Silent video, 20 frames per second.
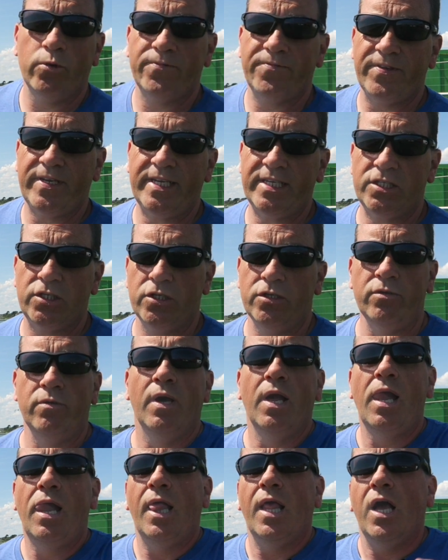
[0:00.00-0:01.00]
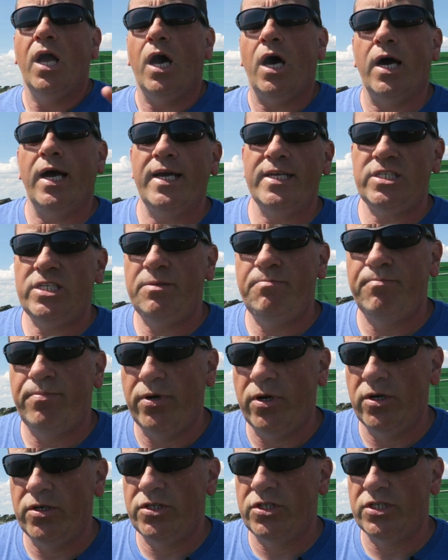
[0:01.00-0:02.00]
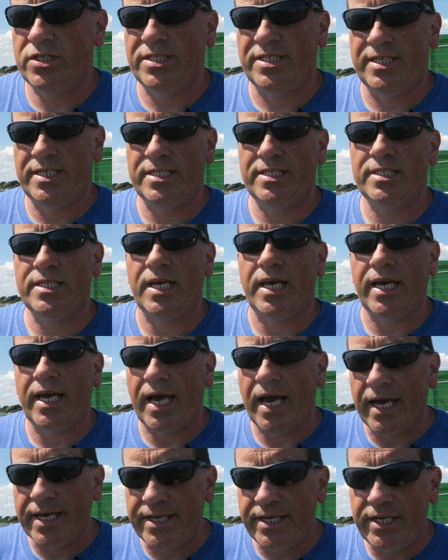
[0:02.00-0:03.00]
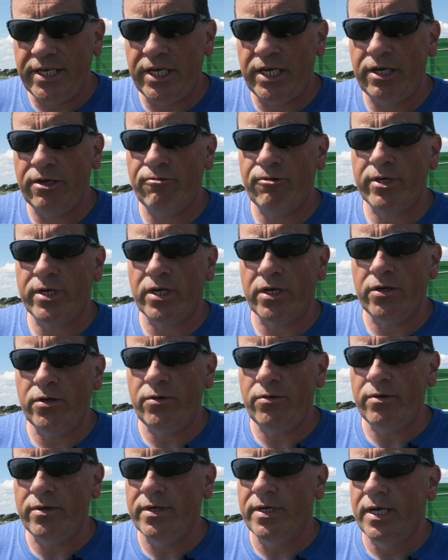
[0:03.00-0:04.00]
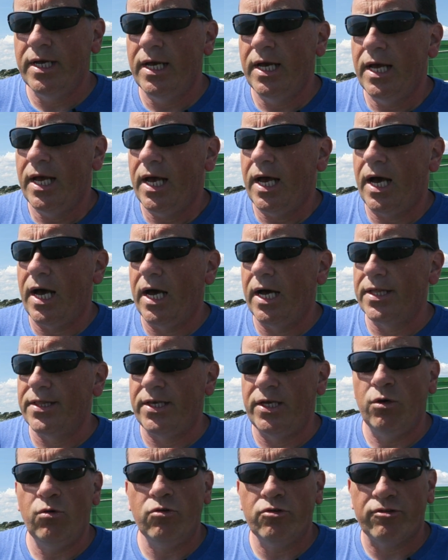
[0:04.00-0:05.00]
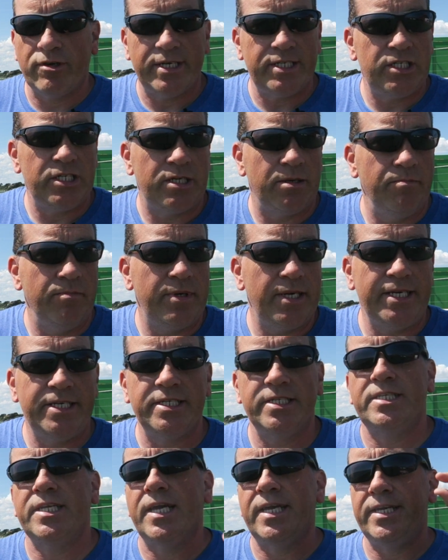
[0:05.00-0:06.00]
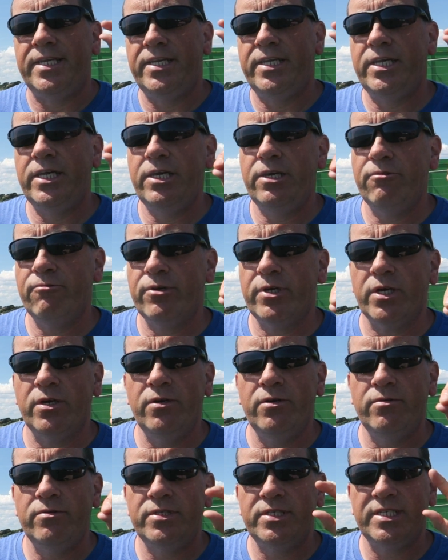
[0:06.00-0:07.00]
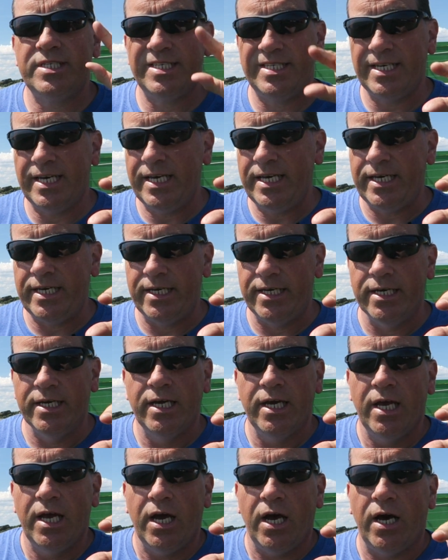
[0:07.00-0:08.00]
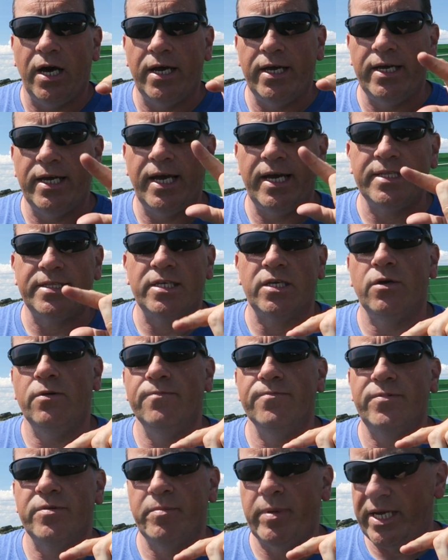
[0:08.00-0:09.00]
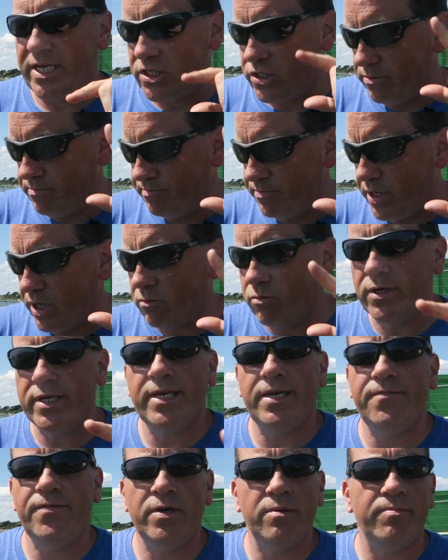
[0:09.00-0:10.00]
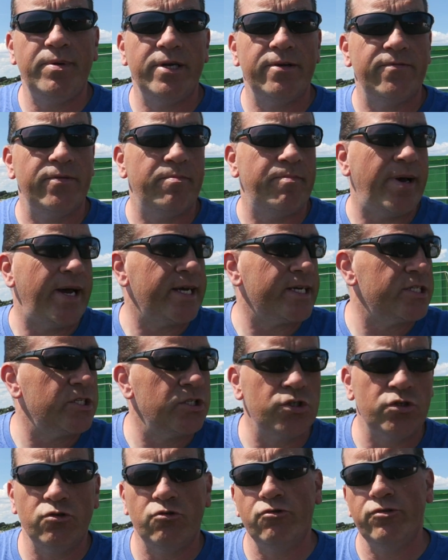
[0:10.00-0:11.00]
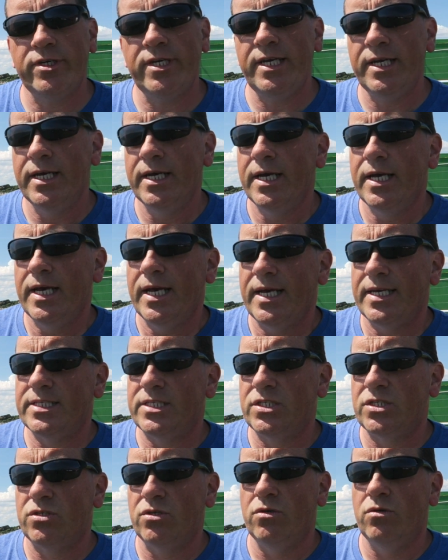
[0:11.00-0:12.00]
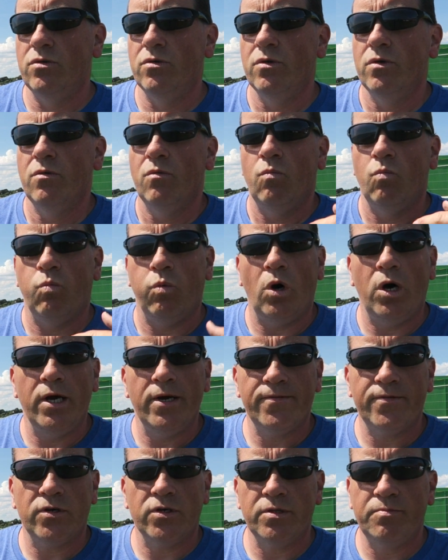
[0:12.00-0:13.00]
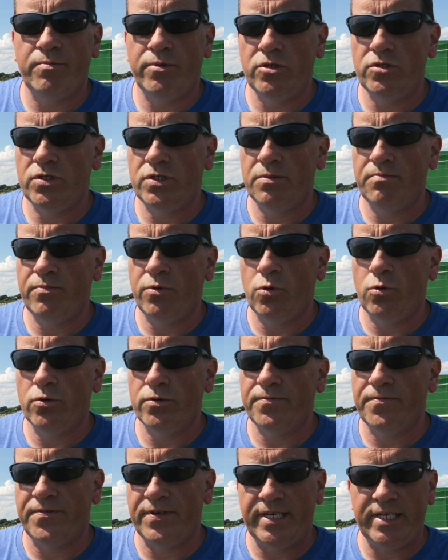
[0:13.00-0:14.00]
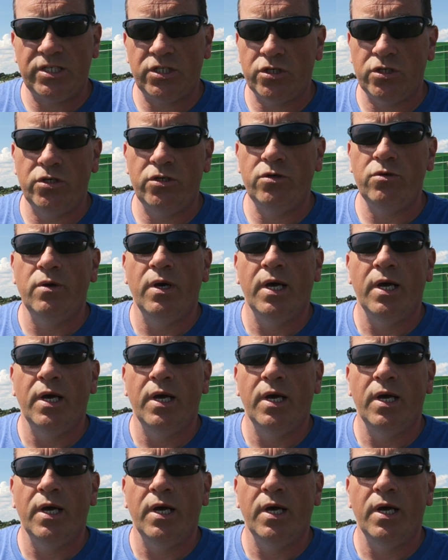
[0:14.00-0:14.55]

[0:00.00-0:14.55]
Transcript: V2. I actually purchased this a year ago. The order actually completed a year ago today. I had the confirmation, but I want to give you a bit of a backstory as to why I've got the Boosterboard V2,